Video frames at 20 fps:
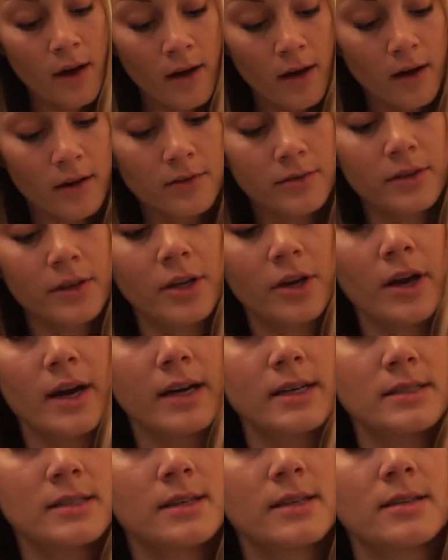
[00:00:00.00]
Hopefully you
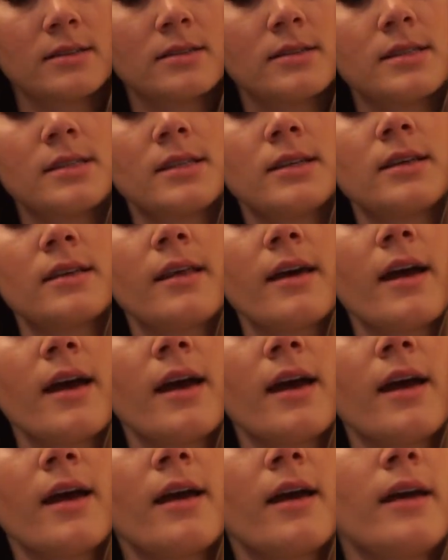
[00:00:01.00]
guys can see
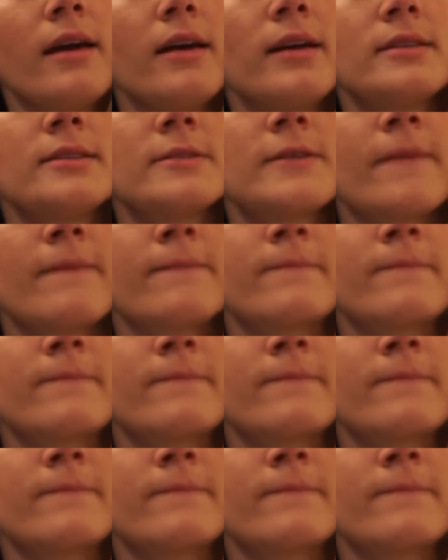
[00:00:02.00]
that.